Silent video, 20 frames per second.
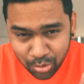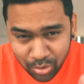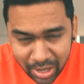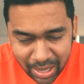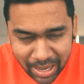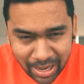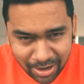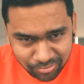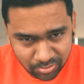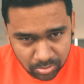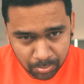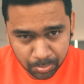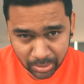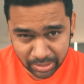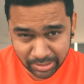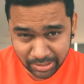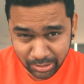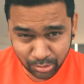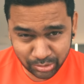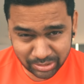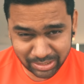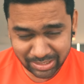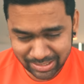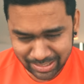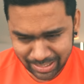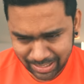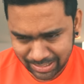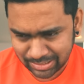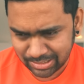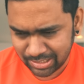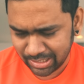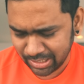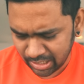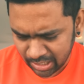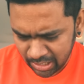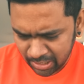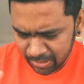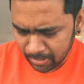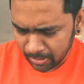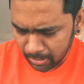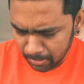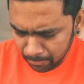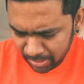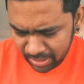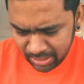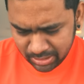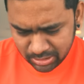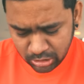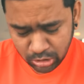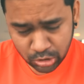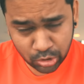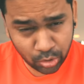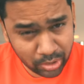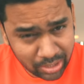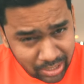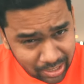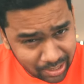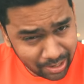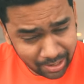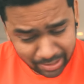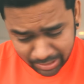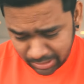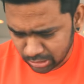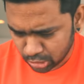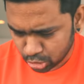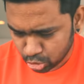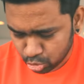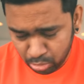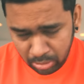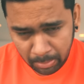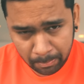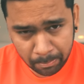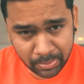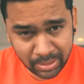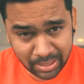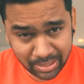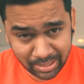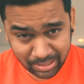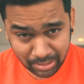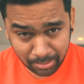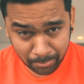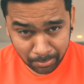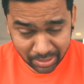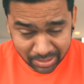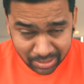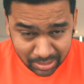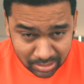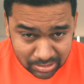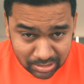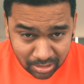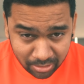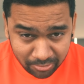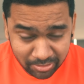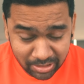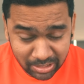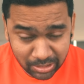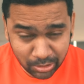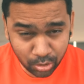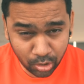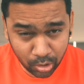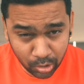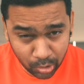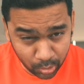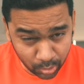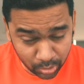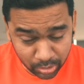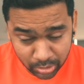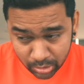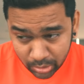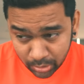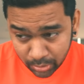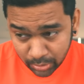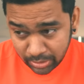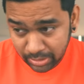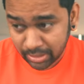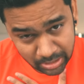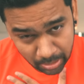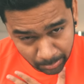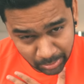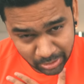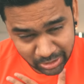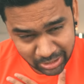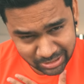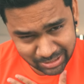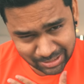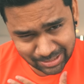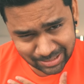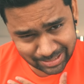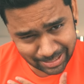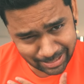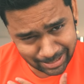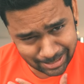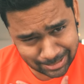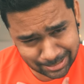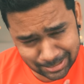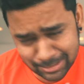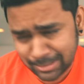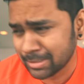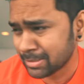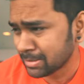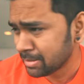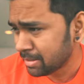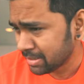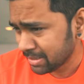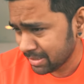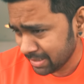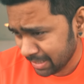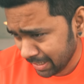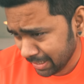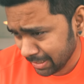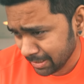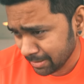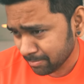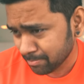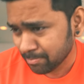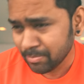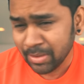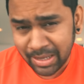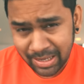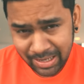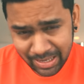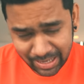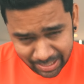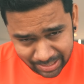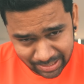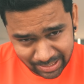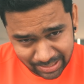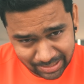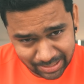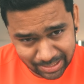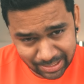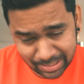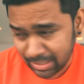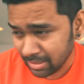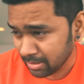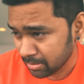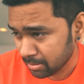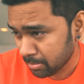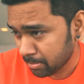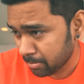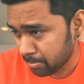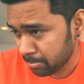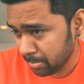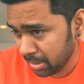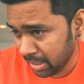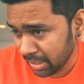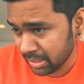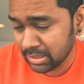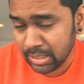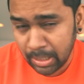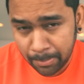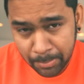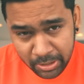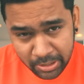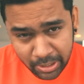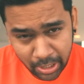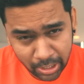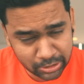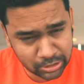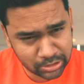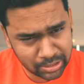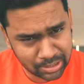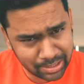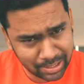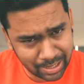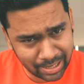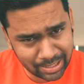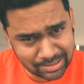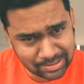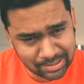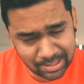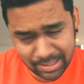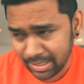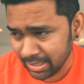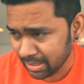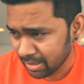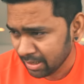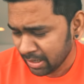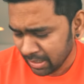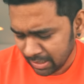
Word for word: you have to produce it nicely image, storyline, scripting, making the video look good, communication skills, then editing, make the production nicely.